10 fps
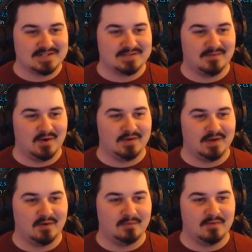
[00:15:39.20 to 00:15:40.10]
First of all, we're
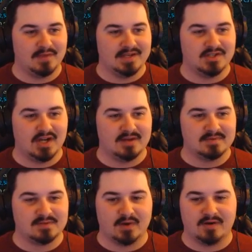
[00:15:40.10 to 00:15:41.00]
gonna remove the
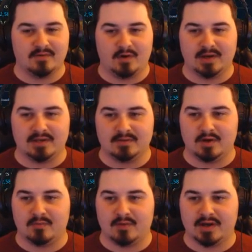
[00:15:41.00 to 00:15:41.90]
gems, whatever. Oh wait,
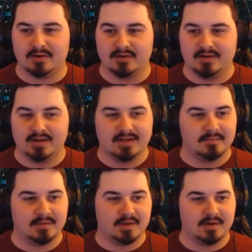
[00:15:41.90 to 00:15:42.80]
no, hold on.
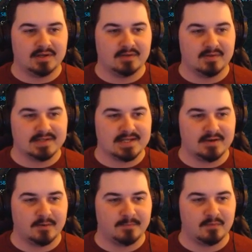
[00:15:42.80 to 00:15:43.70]
Go ahead and do this
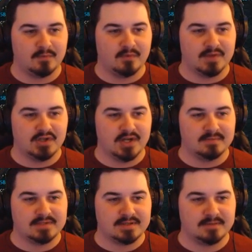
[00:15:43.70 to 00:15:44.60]
here. Remove the
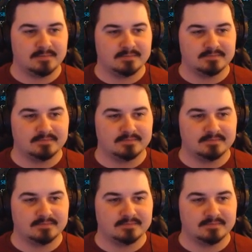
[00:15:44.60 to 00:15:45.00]
gems.